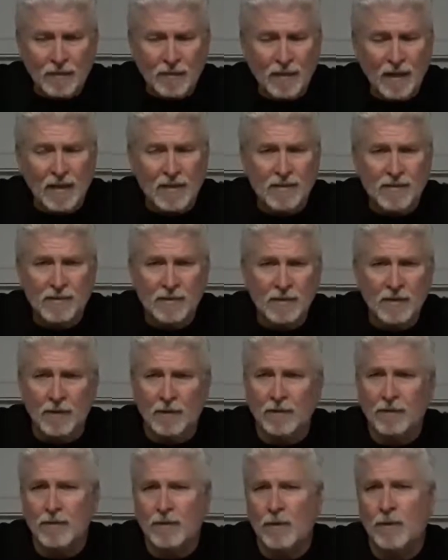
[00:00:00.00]
they, you
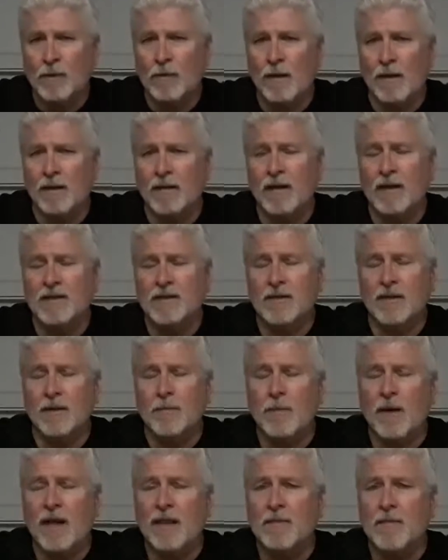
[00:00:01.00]
know, don't go out and necessarily
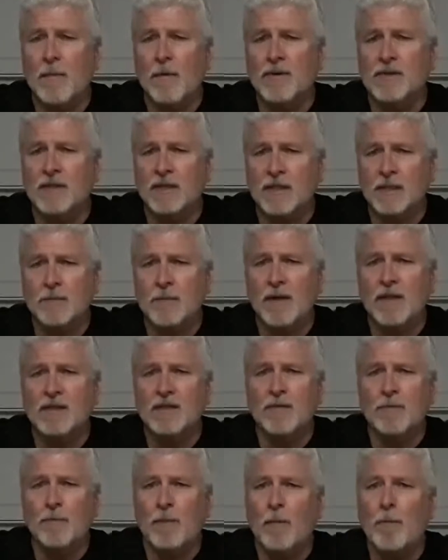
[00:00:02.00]
buy the most
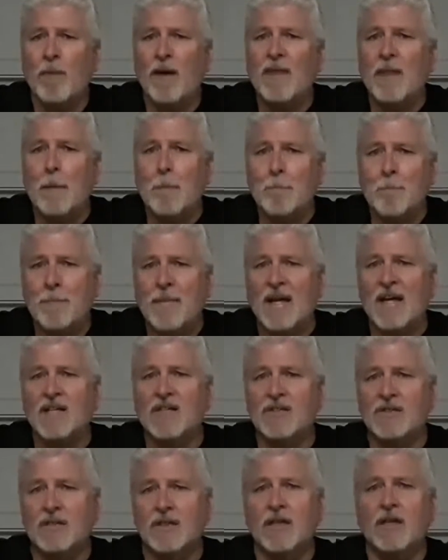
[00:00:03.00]
expensive, but buy the
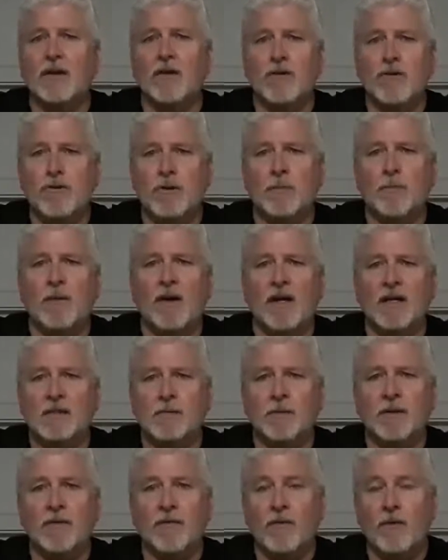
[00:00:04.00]
best gear you can
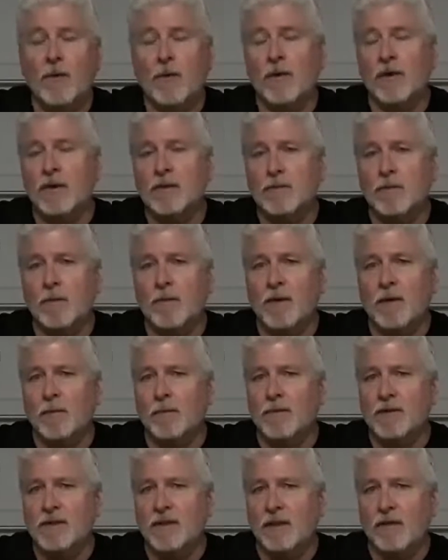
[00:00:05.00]
possibly afford is what
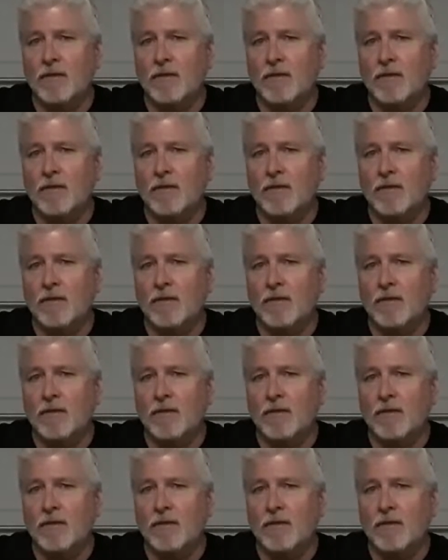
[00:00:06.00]
people say.